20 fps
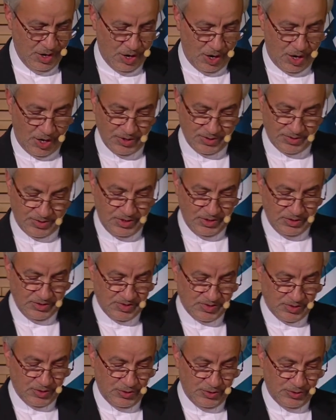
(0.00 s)
I think
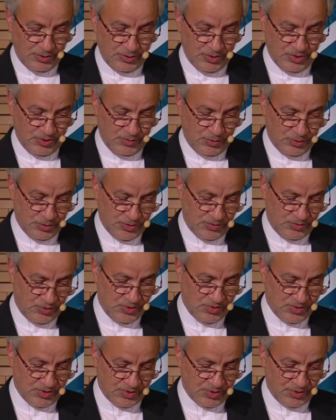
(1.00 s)
this glorious word of
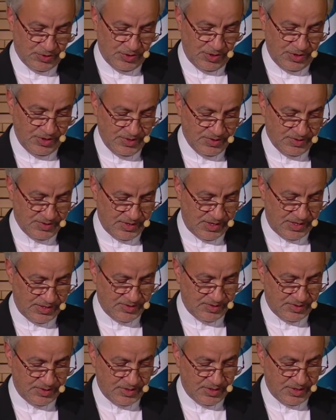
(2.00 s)
Jesus Christ
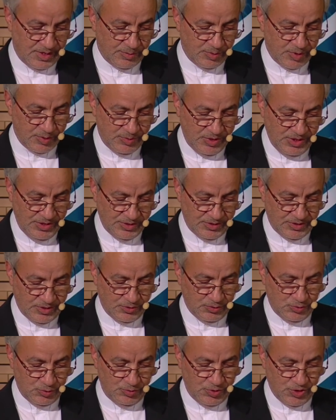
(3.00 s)
has the capability
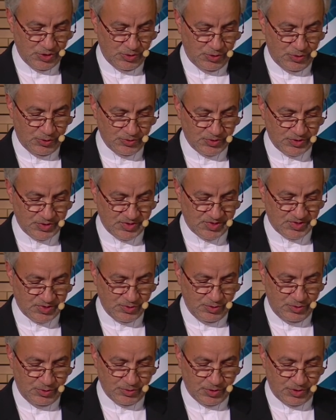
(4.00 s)
to be a
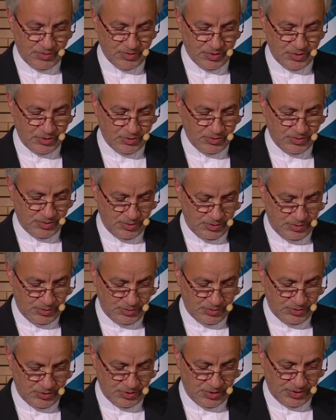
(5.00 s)
cornerstone of a new
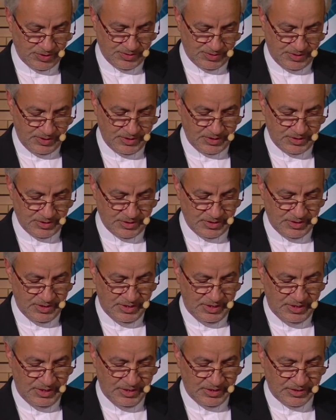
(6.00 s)
theology. I think
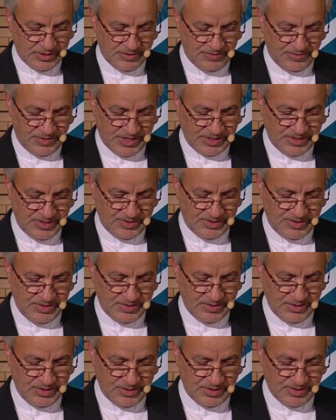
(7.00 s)
the
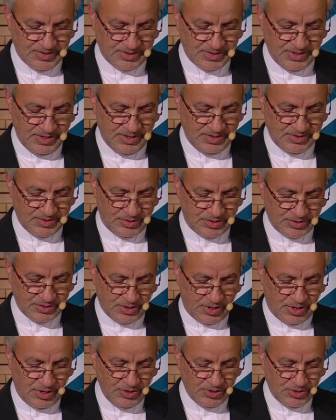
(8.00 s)
Pharisees in this text are
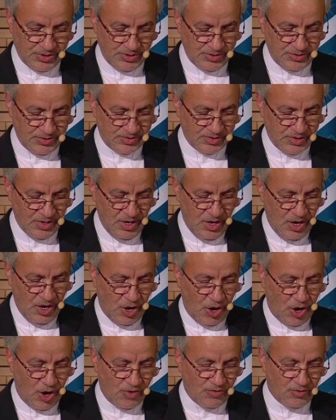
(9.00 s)
the icons
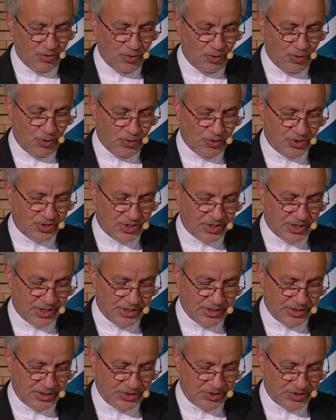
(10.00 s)
of all
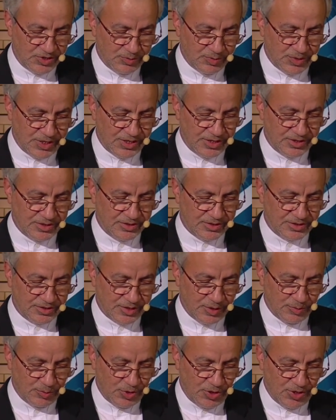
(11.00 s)
clergymen,
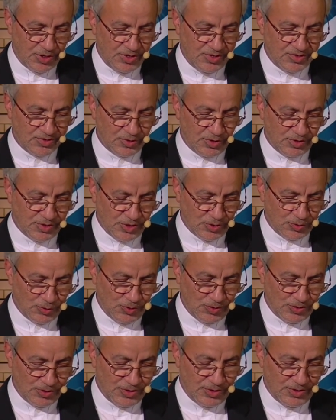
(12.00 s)
rabbis,
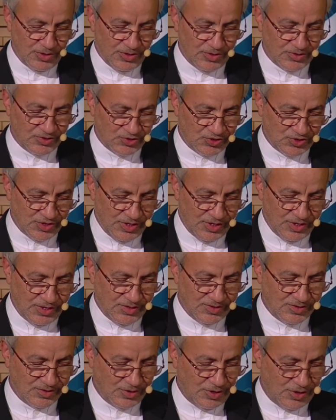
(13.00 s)
ayatollahs,
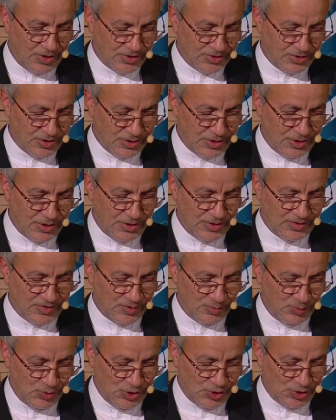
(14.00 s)
sheikhs,
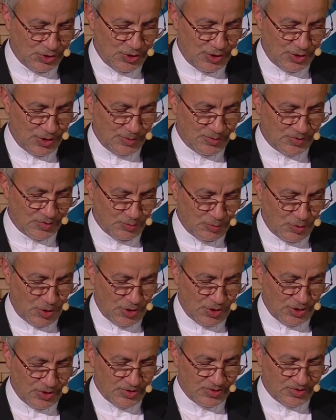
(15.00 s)
cardinals, bishops,
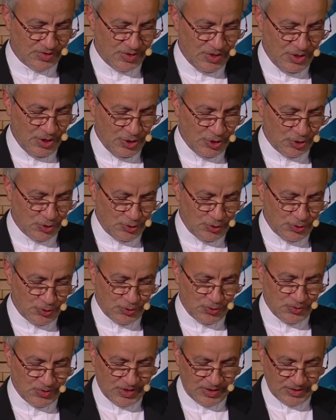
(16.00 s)
monks,
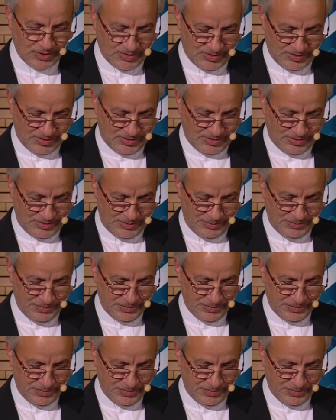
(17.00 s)
gurus, and etc.